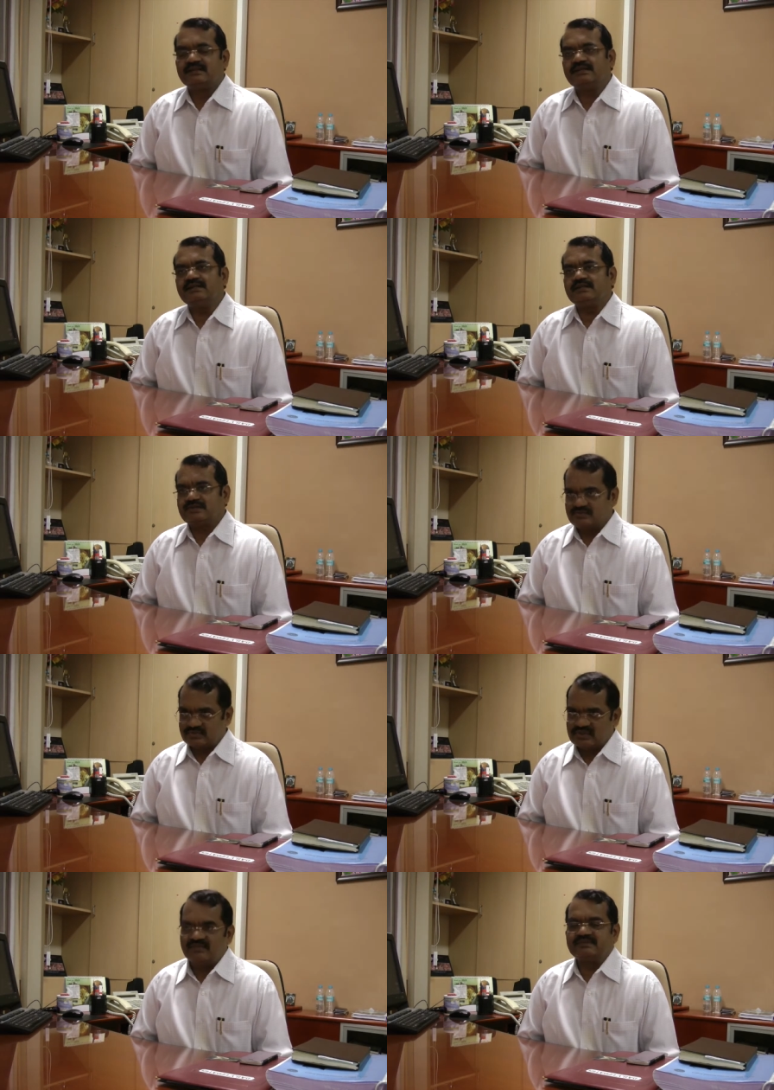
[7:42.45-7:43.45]
Then
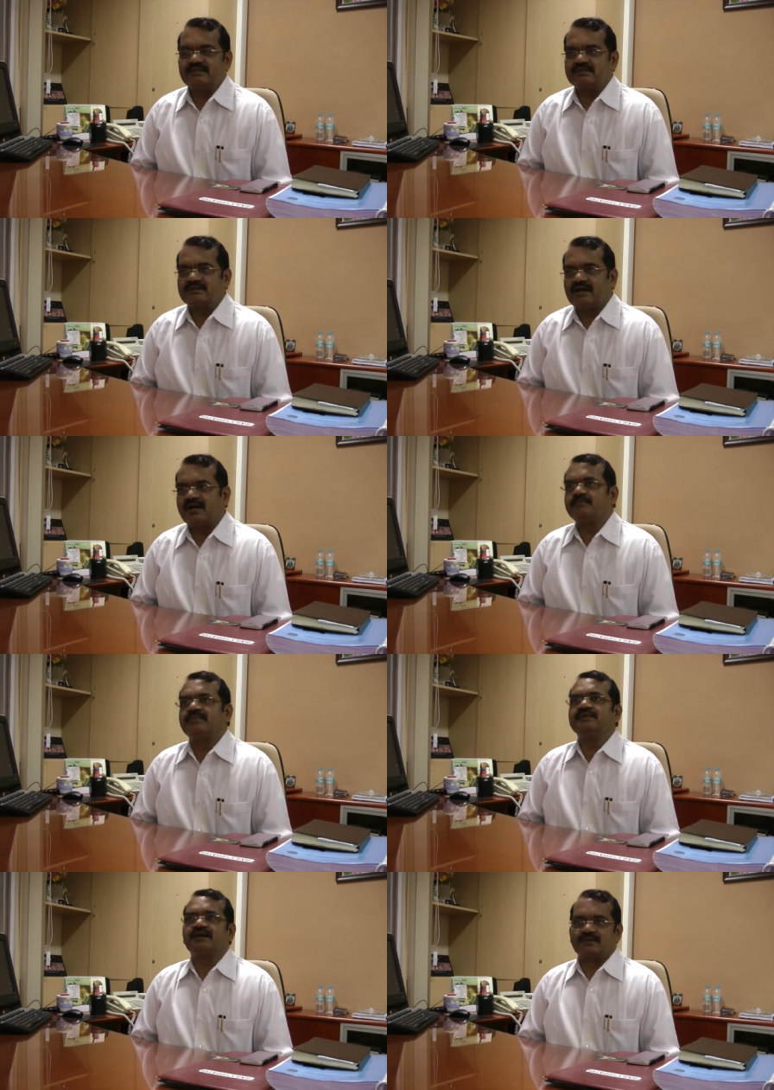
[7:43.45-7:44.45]
switch off that and
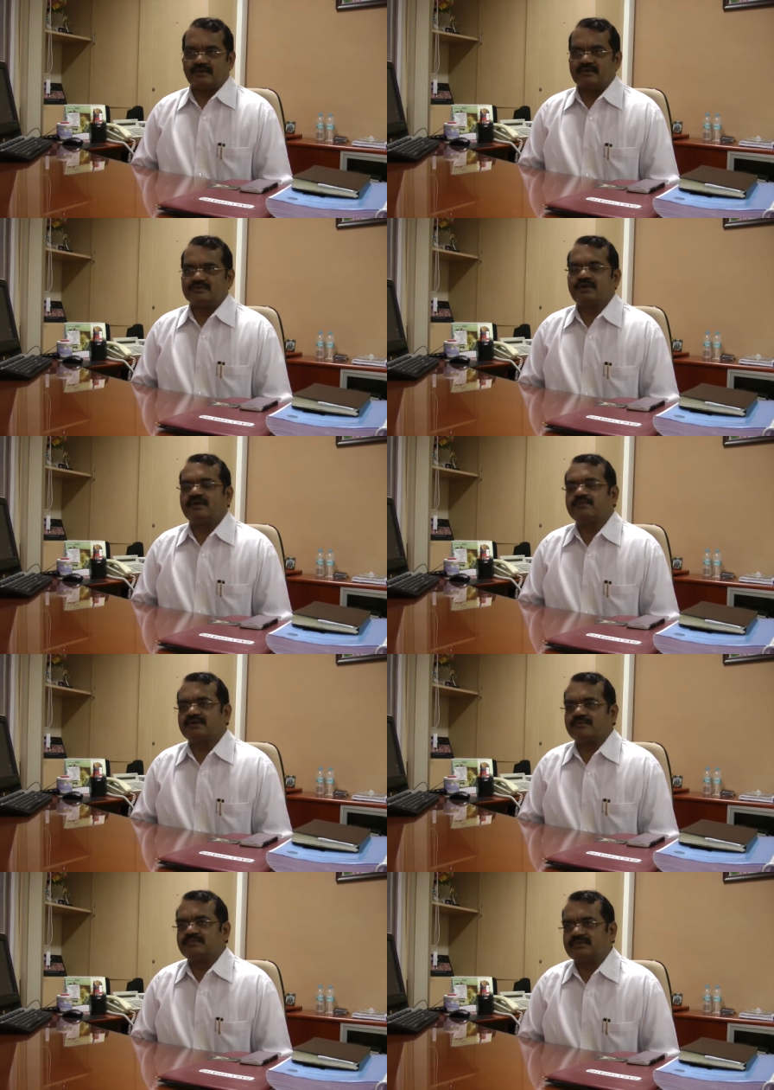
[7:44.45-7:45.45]
bring the other one. So
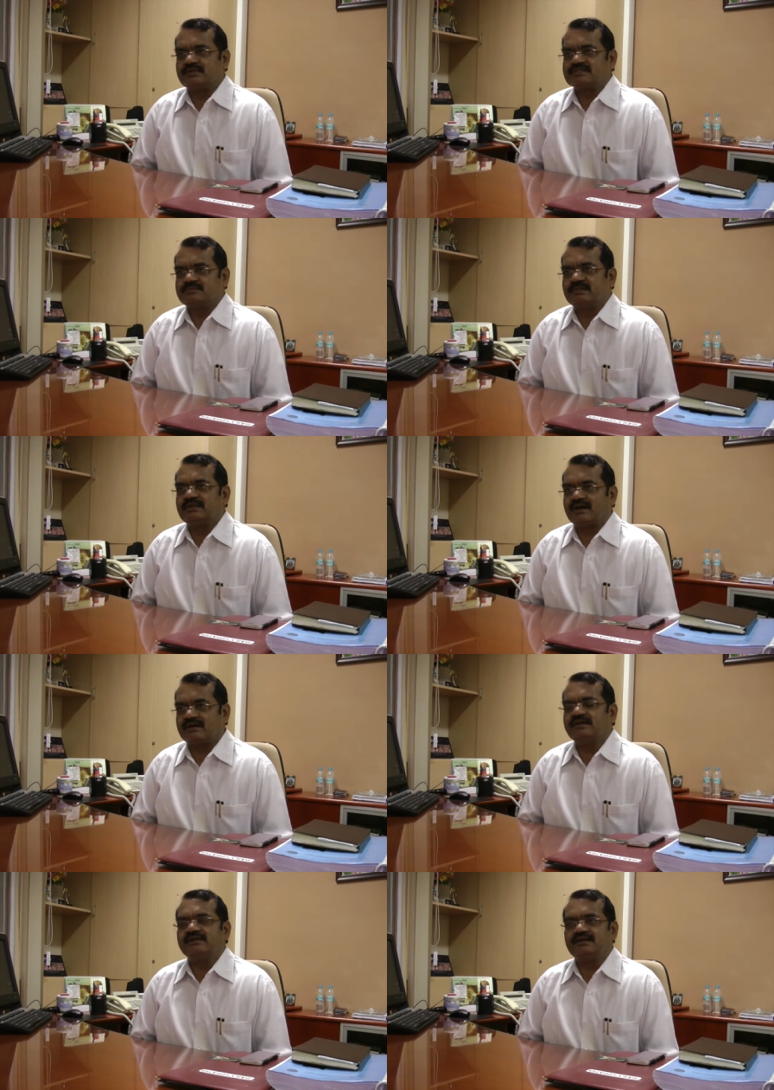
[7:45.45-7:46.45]
onboard computer has been
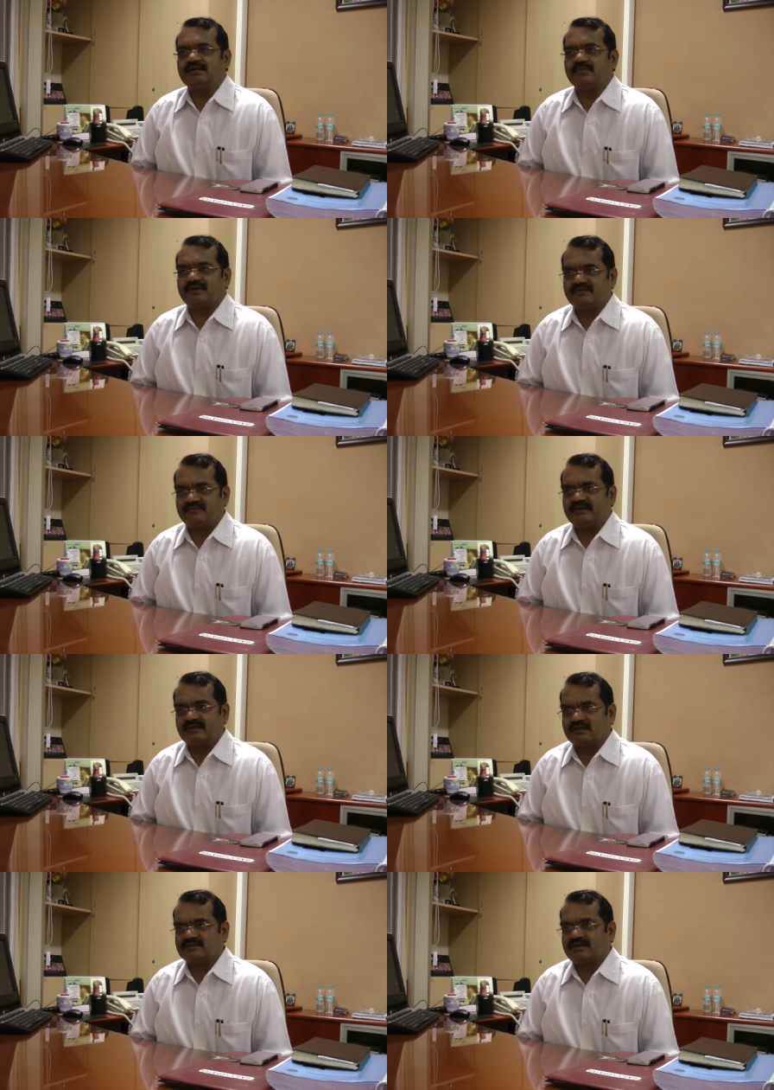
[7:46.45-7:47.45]
accordingly
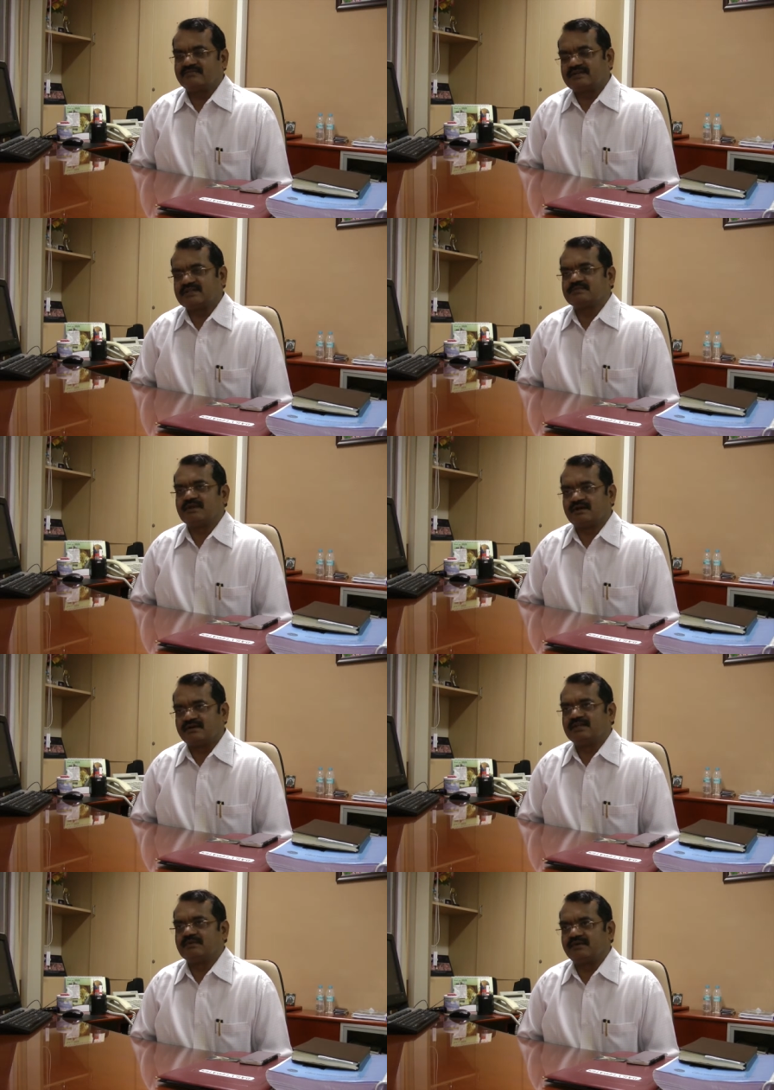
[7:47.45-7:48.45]
modified, software has been
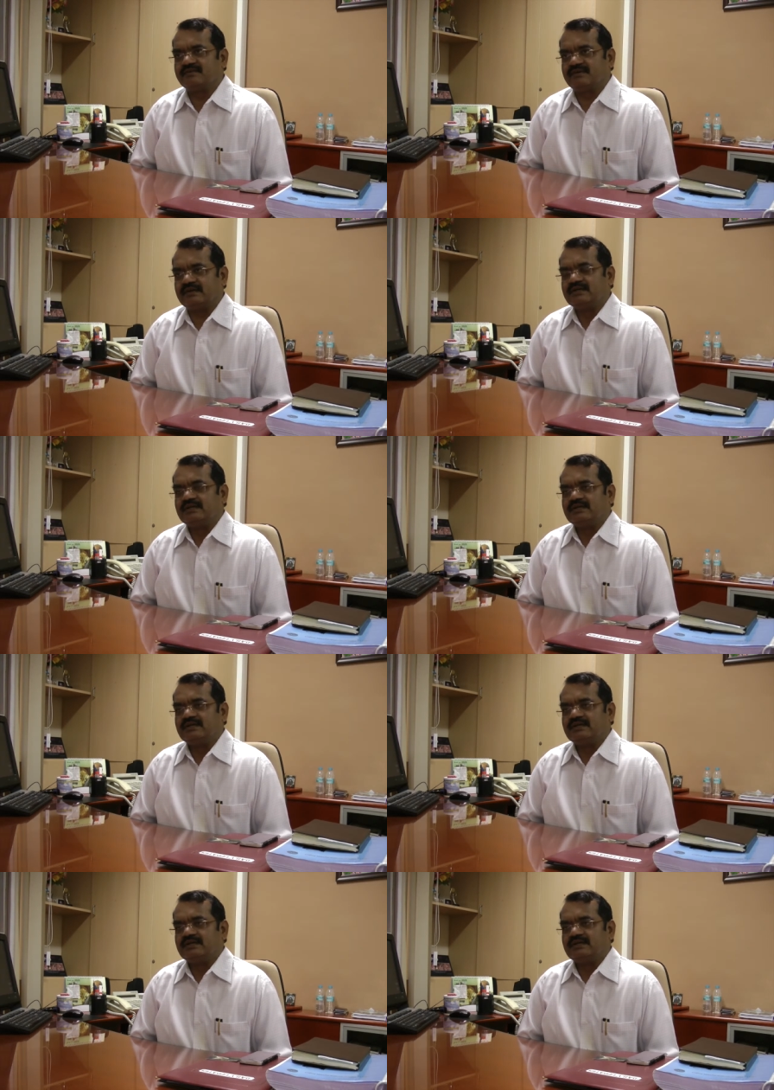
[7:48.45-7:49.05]
accordingly modified,